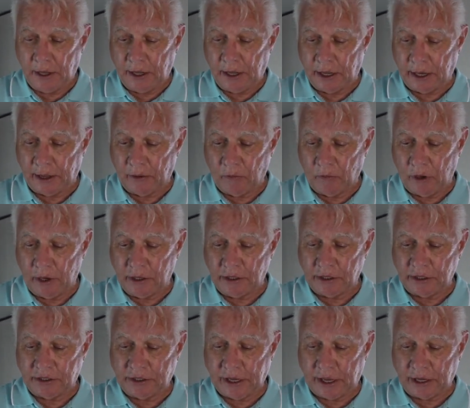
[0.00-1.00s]
And I wanted to
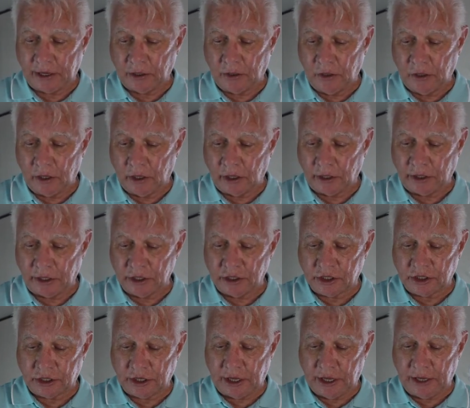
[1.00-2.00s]
take a look and
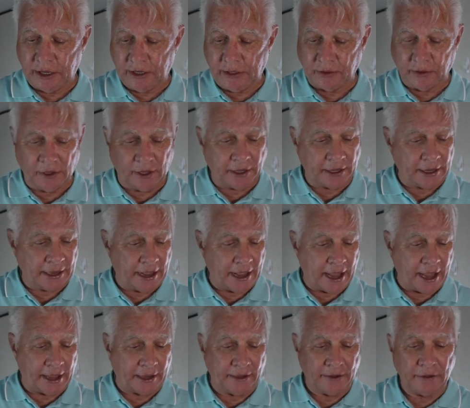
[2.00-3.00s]
see, look at
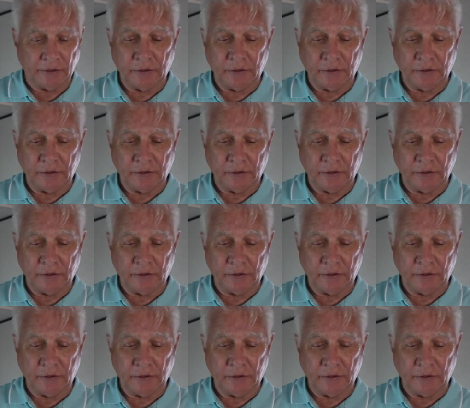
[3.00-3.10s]
that.